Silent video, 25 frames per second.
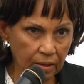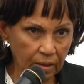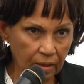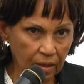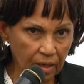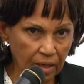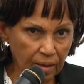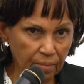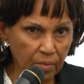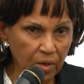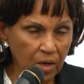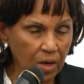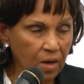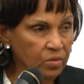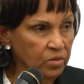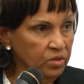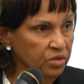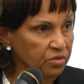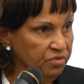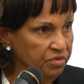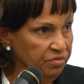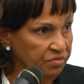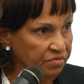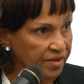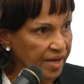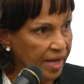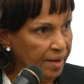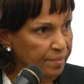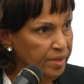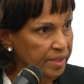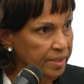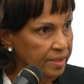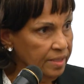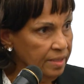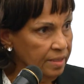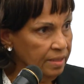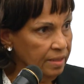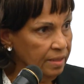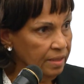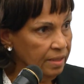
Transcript: come out of a family